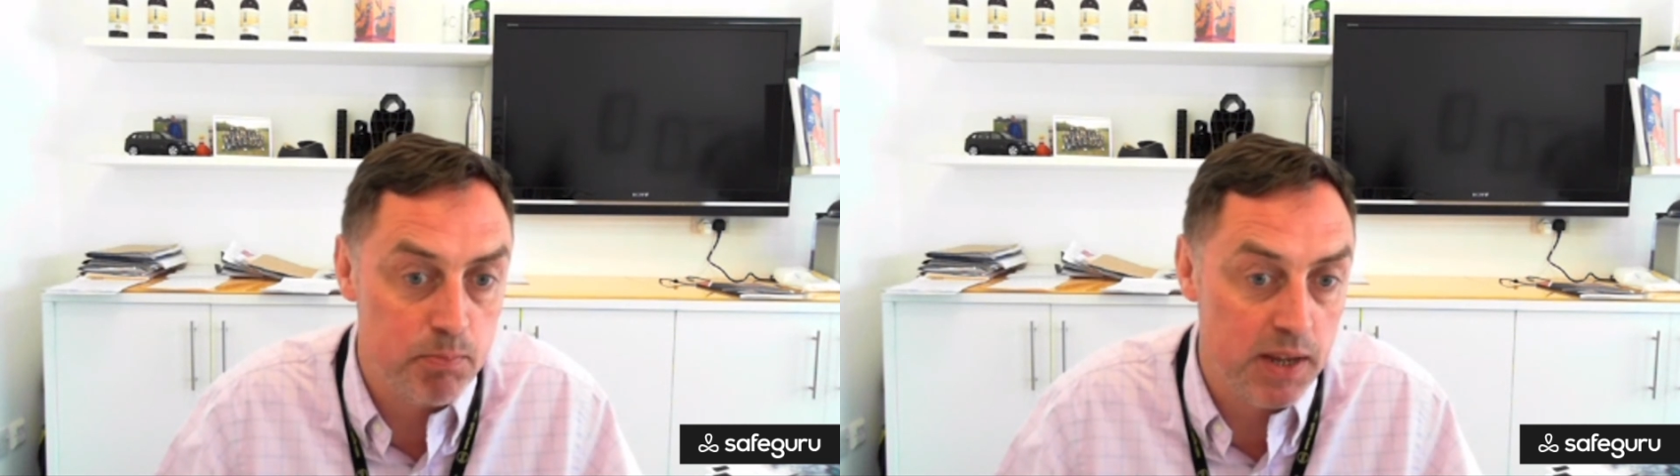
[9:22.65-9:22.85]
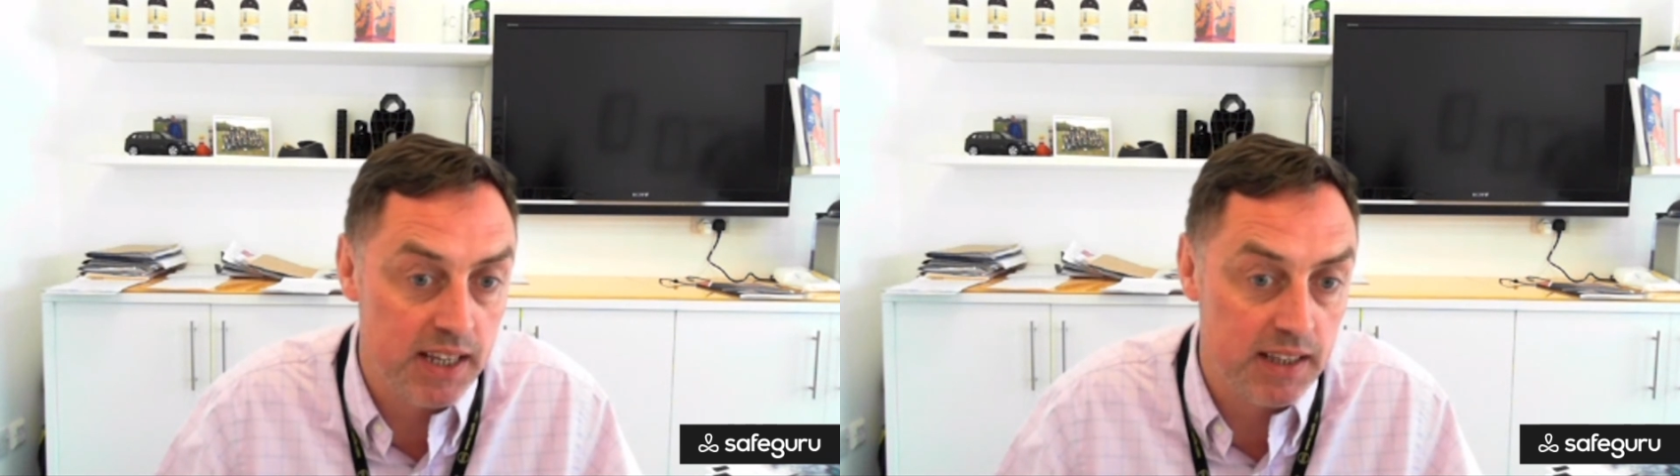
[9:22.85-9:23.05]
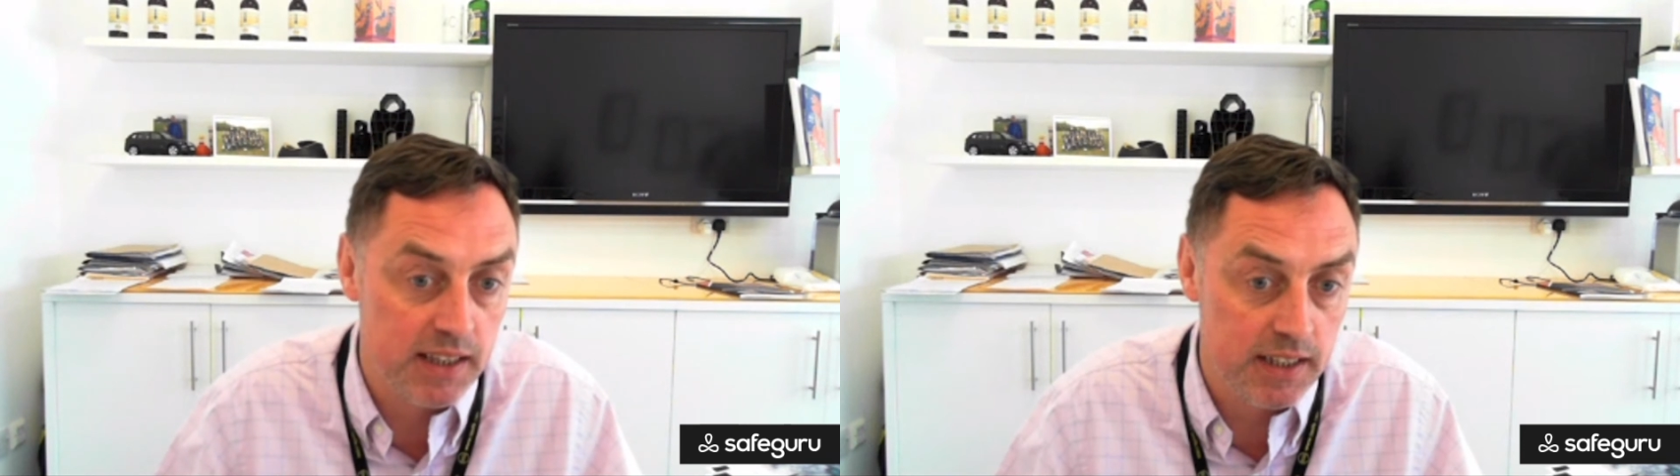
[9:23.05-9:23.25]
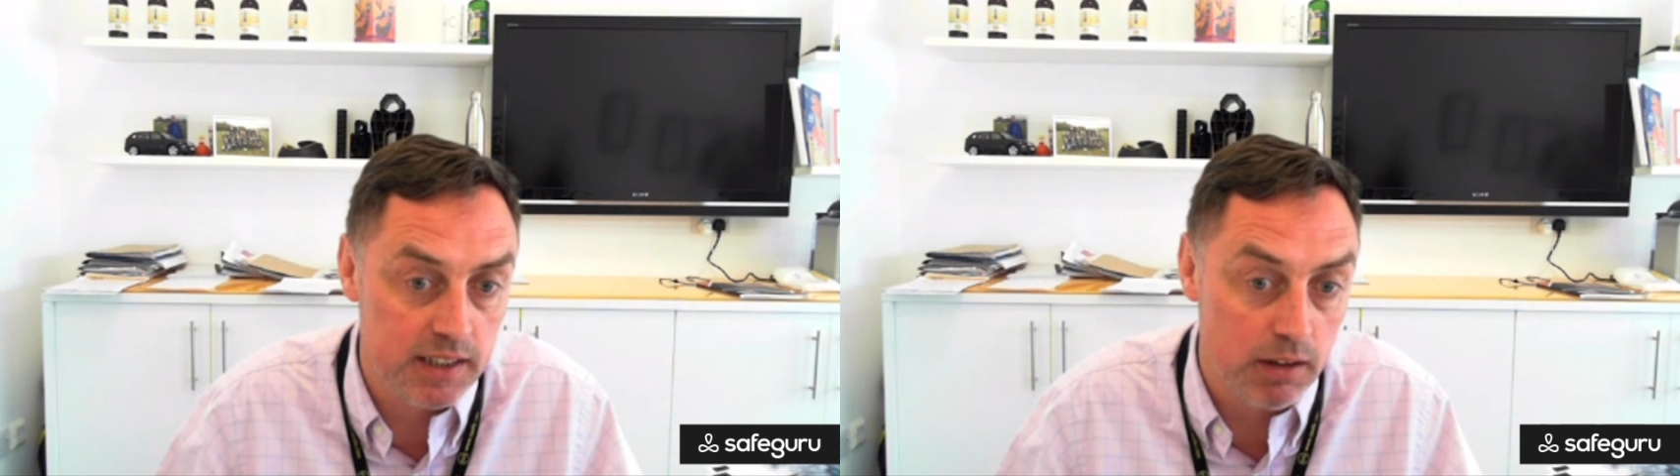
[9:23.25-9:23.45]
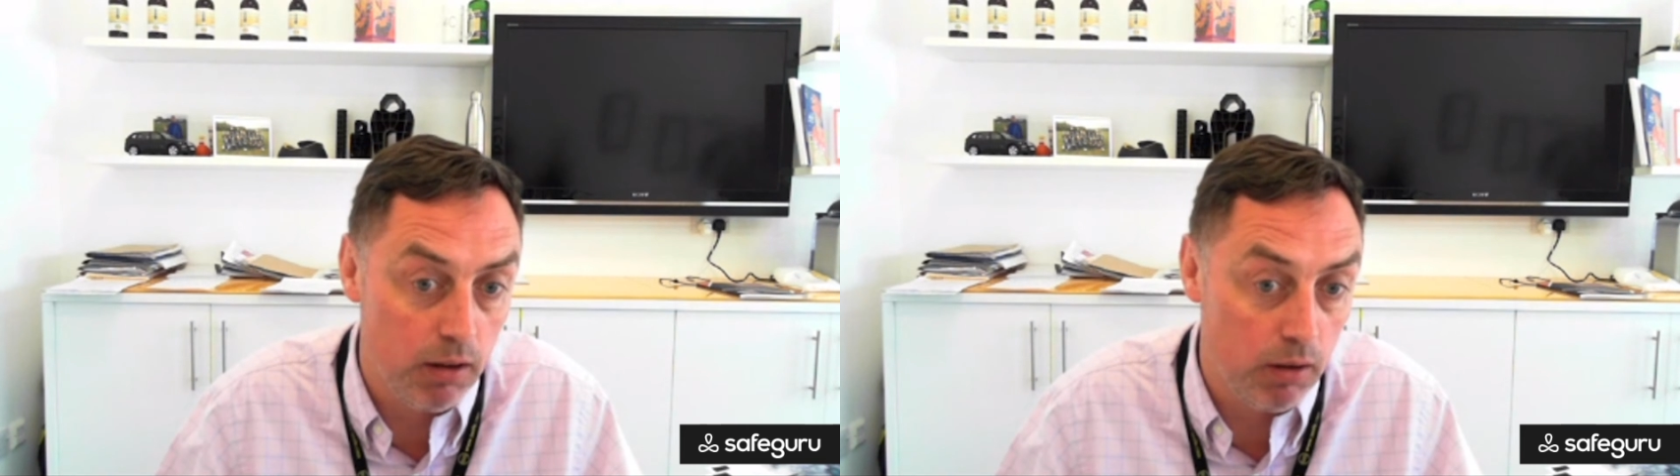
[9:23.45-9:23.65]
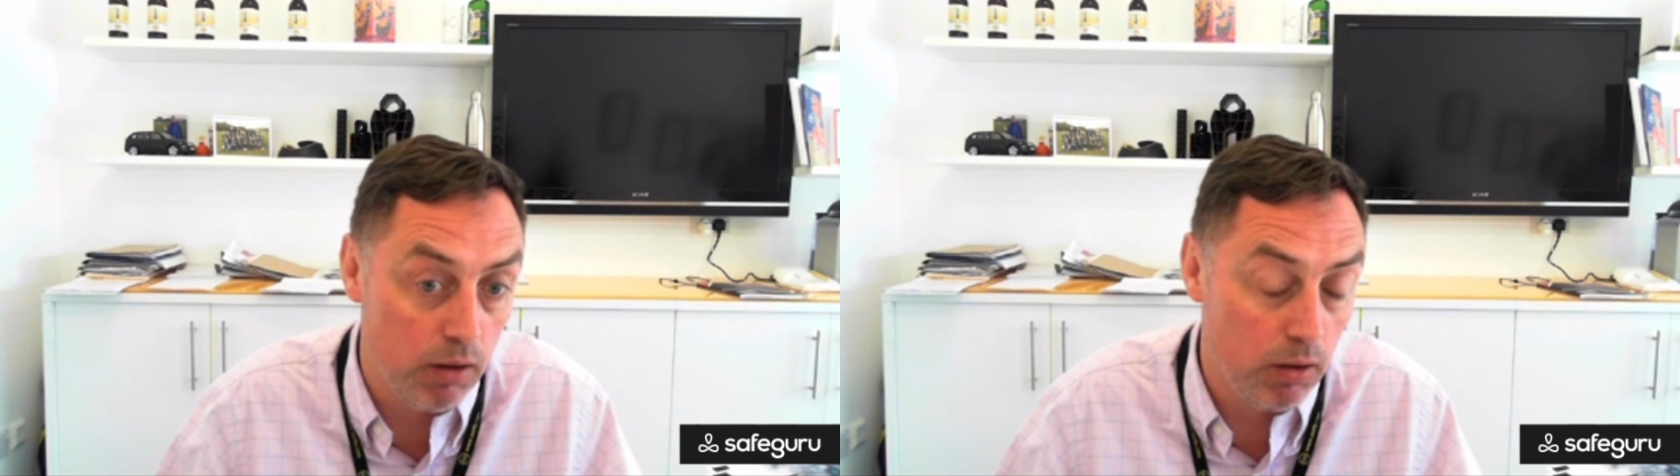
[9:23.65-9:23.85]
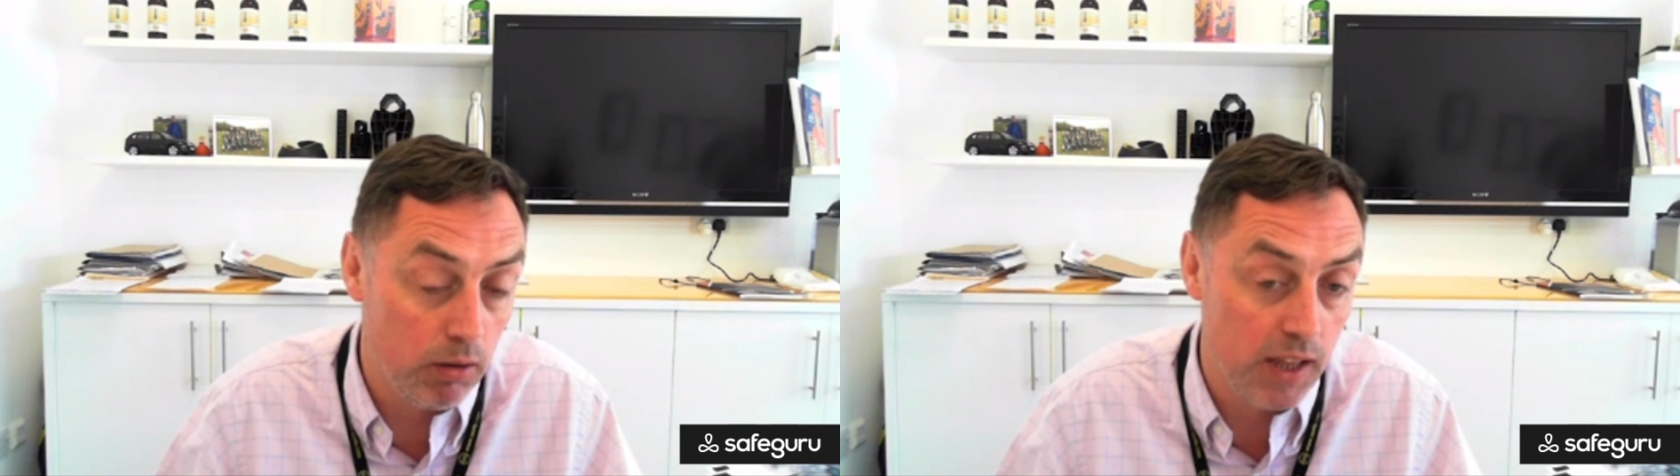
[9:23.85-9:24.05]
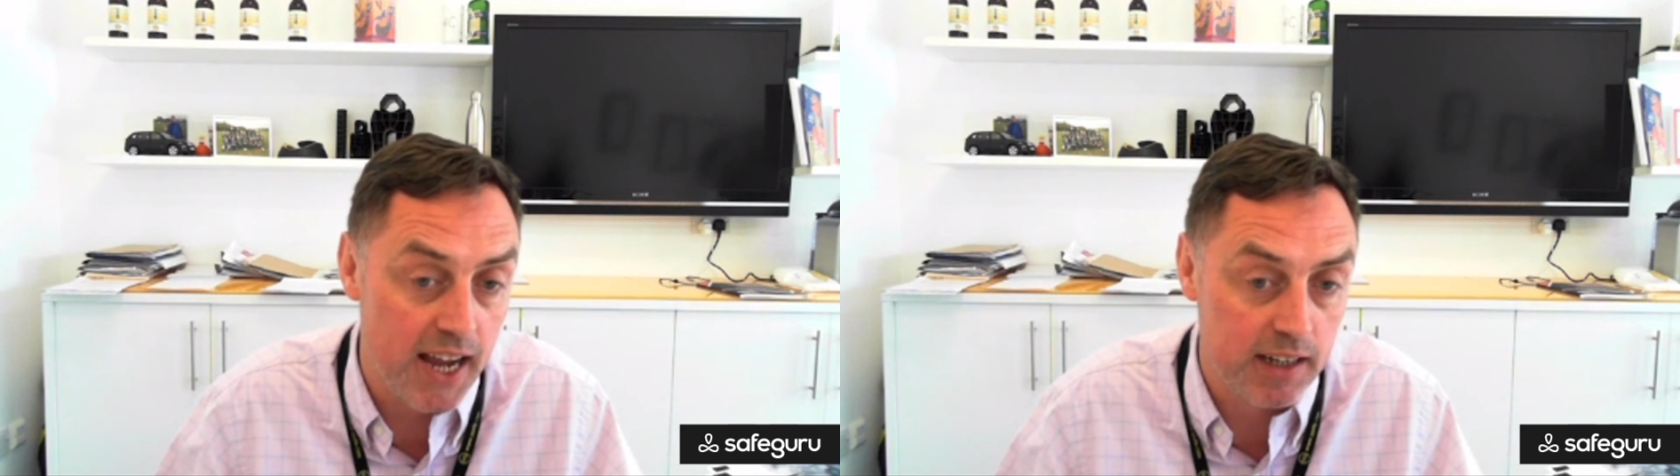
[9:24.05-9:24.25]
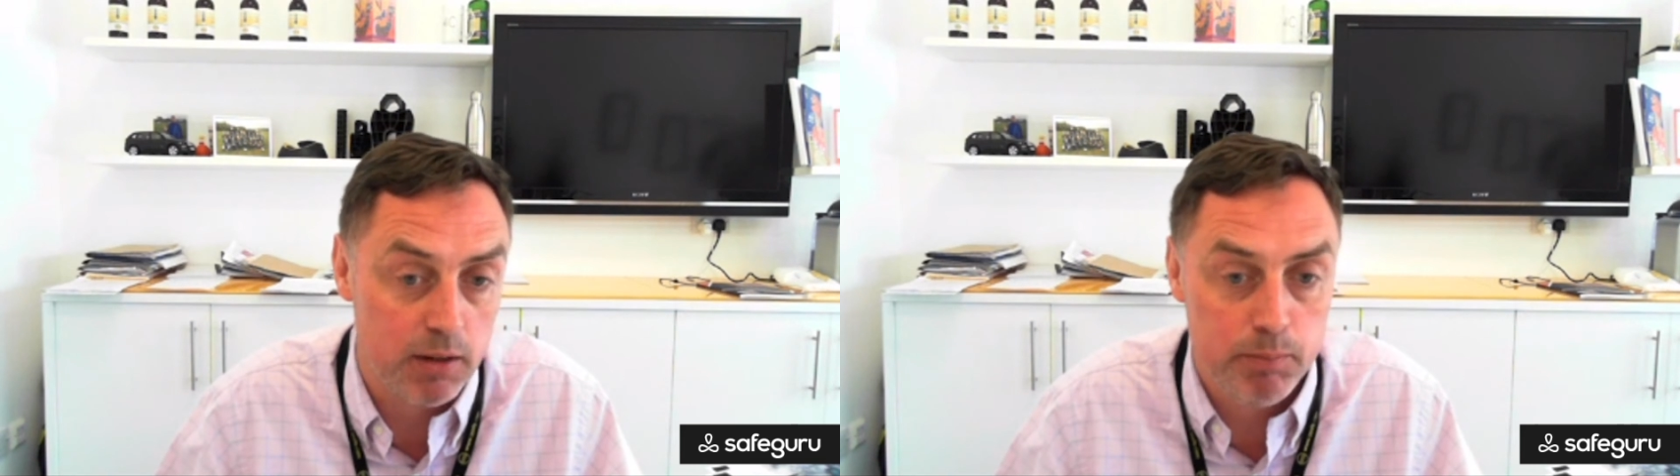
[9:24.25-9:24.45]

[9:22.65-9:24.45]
times bigger than all